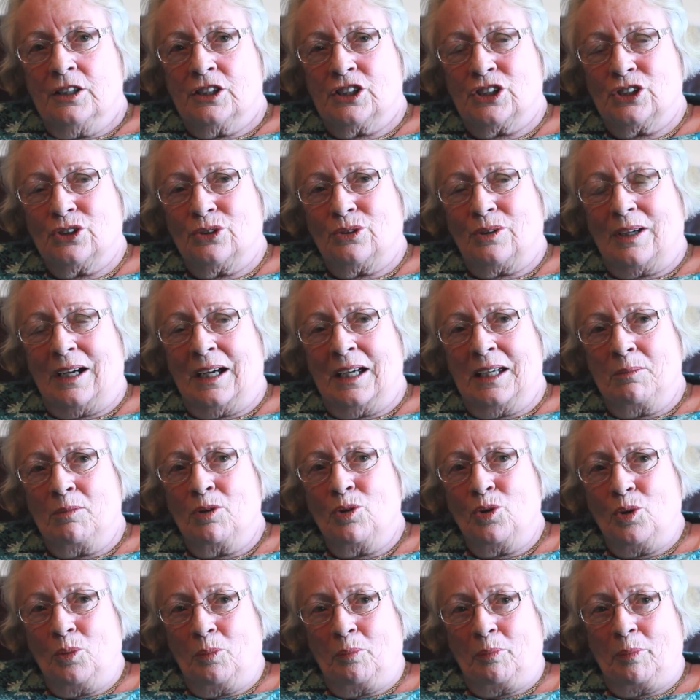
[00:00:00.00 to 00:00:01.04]
So I am
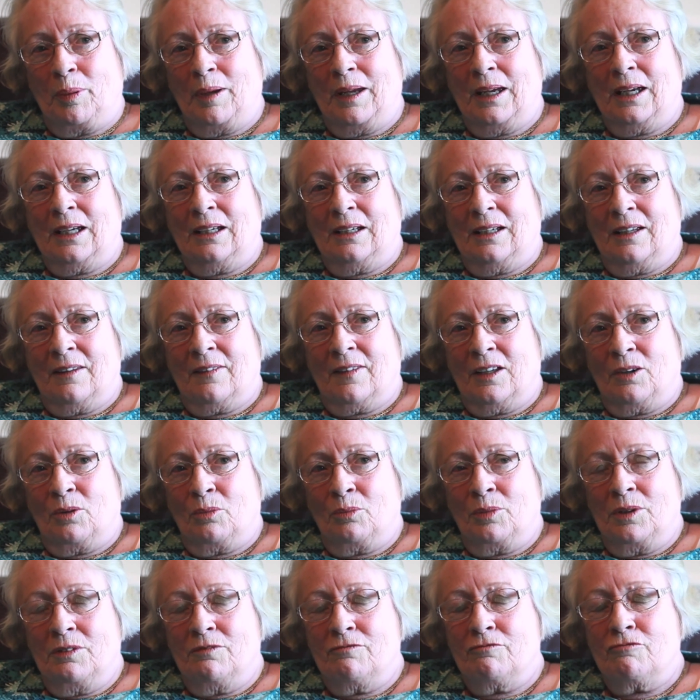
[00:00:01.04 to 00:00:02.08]
hoping
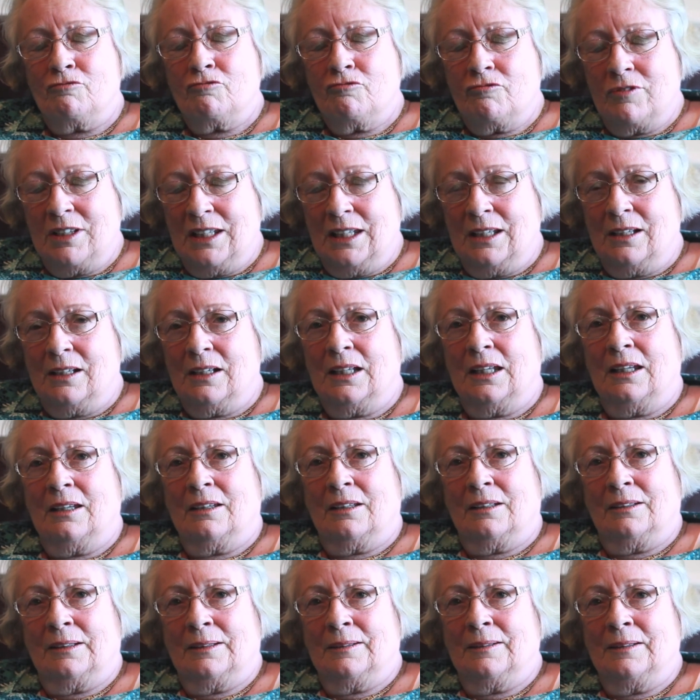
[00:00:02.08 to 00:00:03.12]
that we've
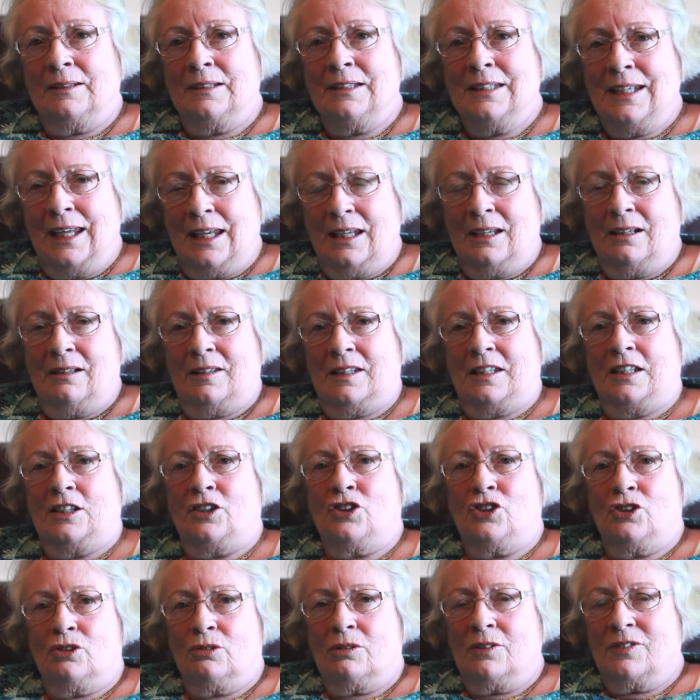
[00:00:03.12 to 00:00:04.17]
really nailed the
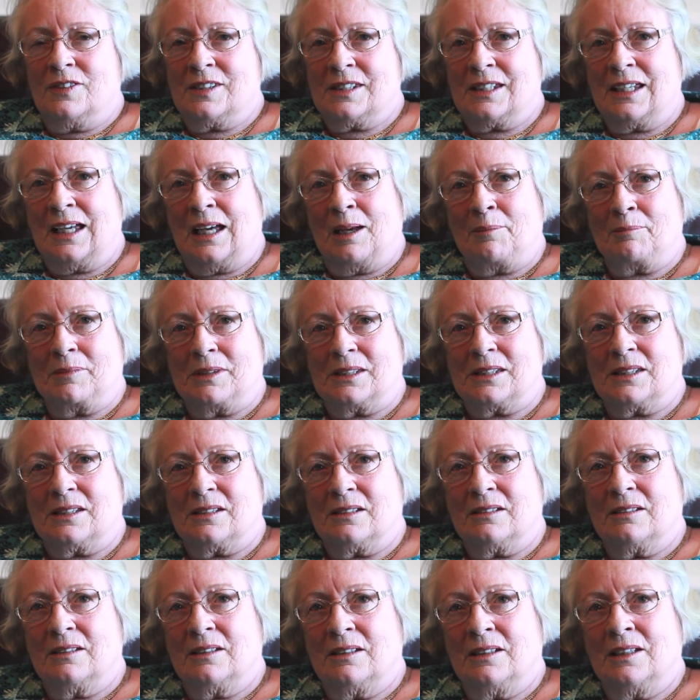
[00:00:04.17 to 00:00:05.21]
issue of
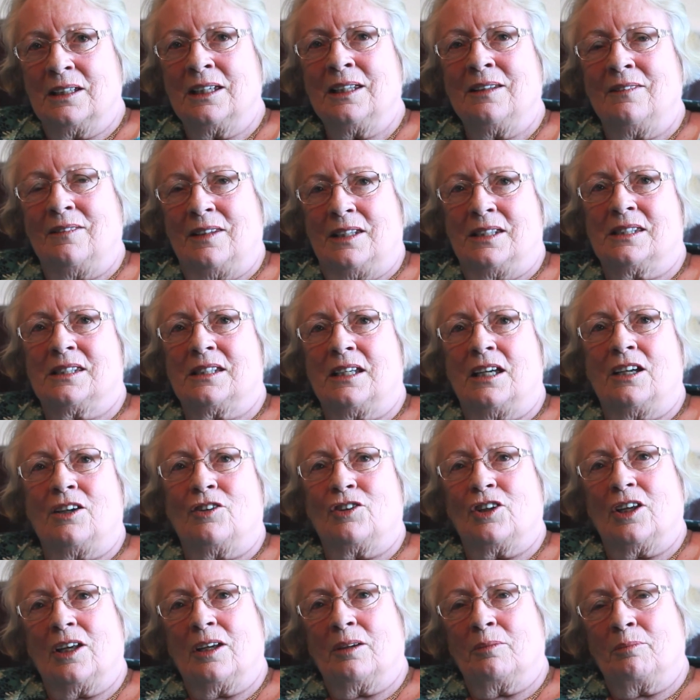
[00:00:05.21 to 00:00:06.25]
scams in this
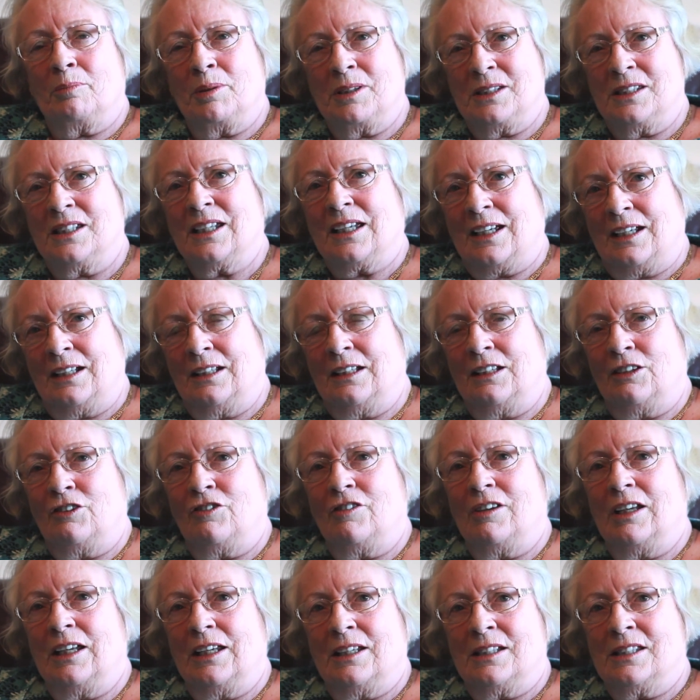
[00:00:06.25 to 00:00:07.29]
area,
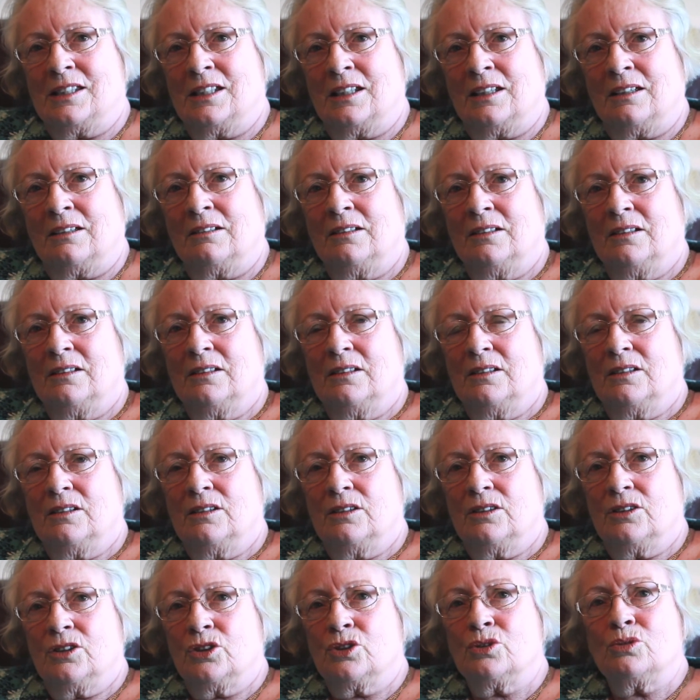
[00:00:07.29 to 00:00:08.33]
particularly relating
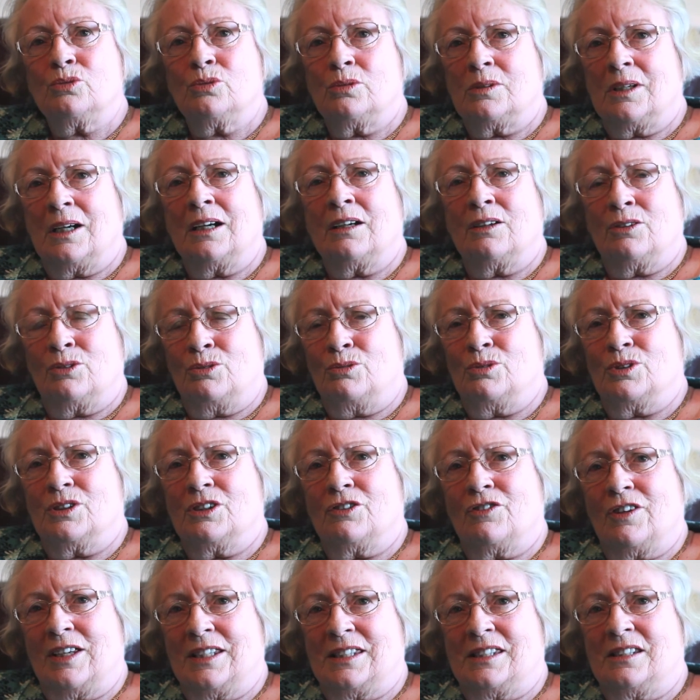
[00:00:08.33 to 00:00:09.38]
to our
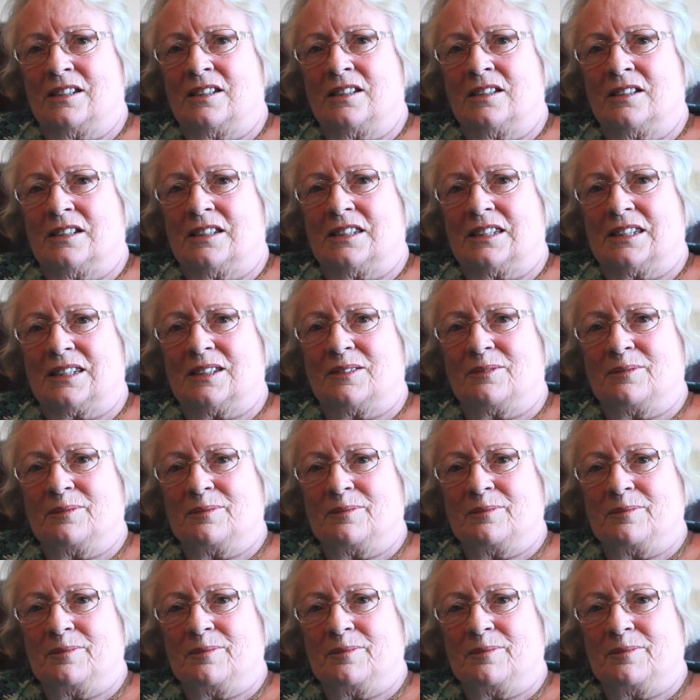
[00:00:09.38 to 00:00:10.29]
older residents.